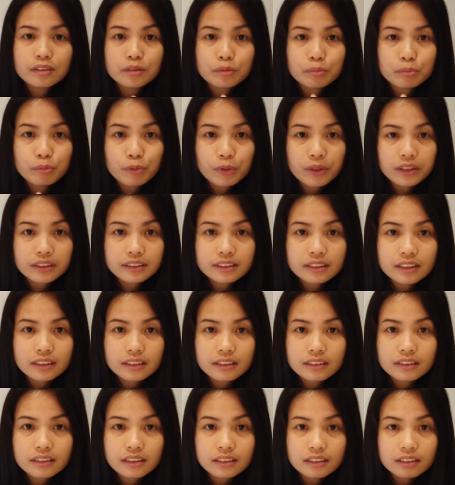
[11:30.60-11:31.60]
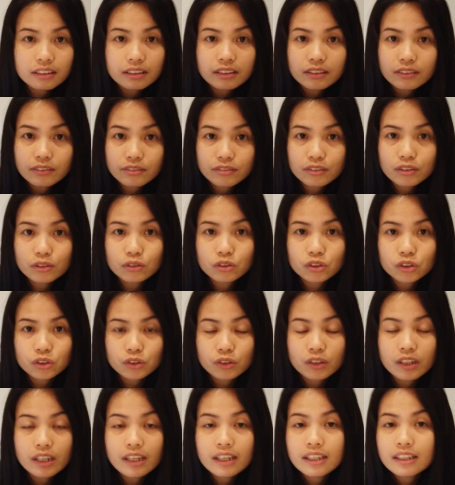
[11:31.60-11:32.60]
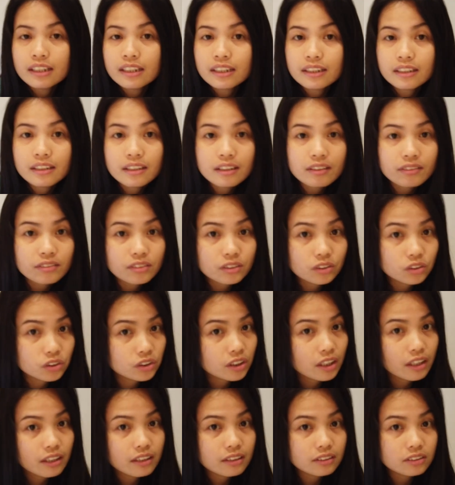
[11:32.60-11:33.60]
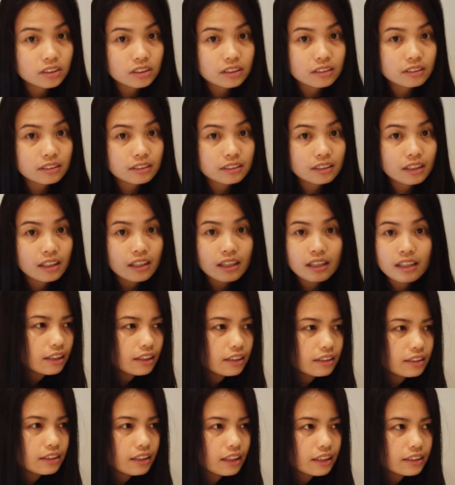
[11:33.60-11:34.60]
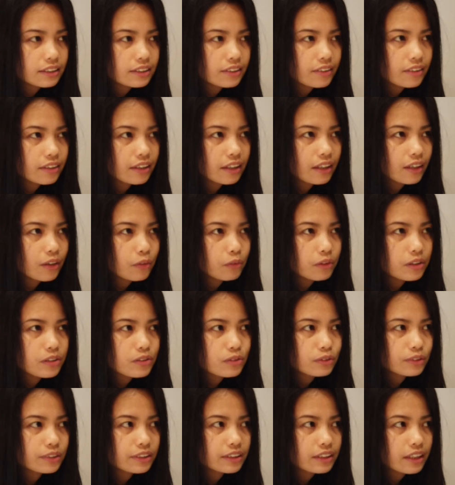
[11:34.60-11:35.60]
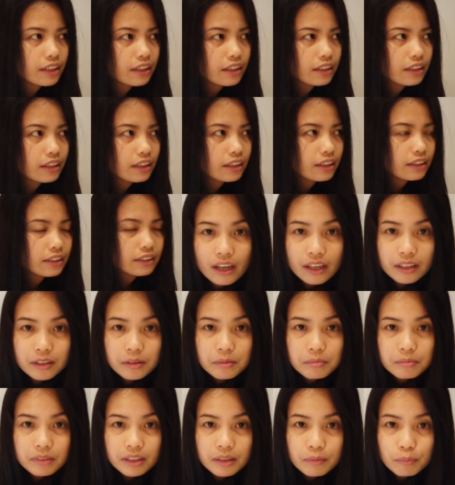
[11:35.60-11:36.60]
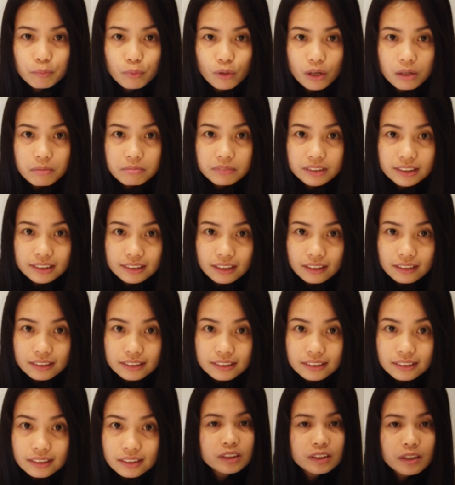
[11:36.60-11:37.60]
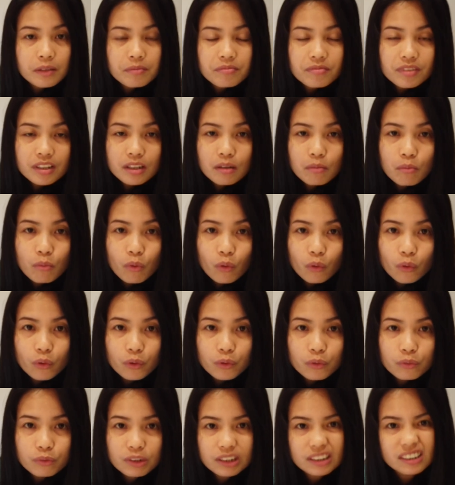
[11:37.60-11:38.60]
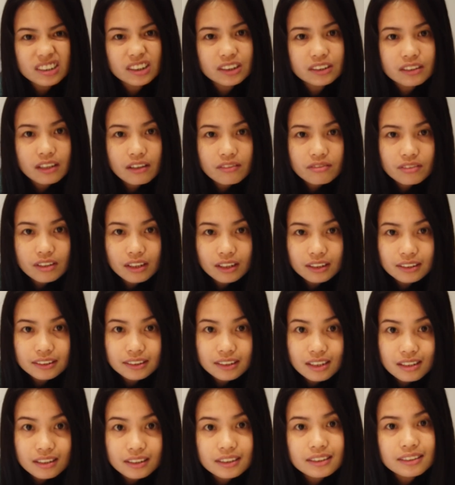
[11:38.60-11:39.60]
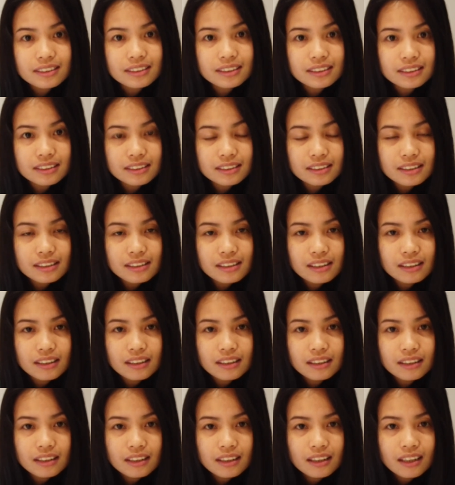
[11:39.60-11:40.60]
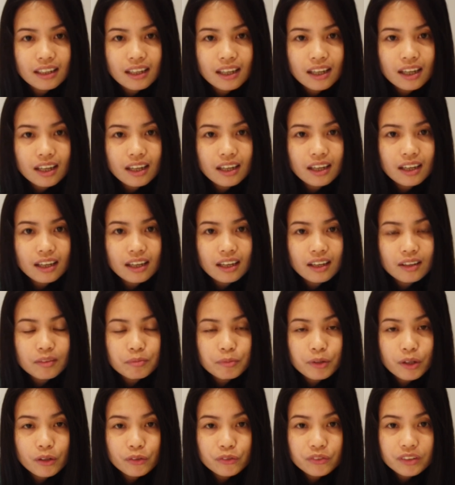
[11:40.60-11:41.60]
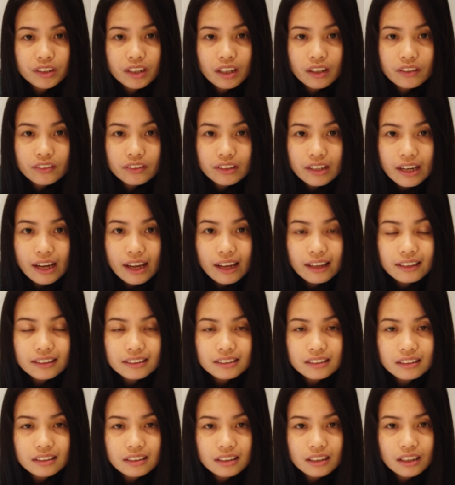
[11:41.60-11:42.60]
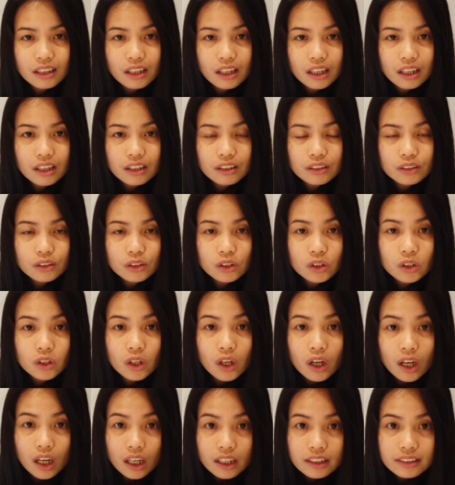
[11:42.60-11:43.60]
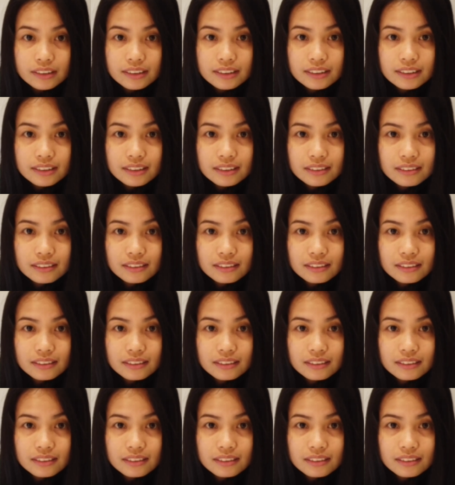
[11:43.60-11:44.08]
in the present, and in the future. He never changes. Last thing I want to say, the enemy promises something more which never exists. But on the other hand, God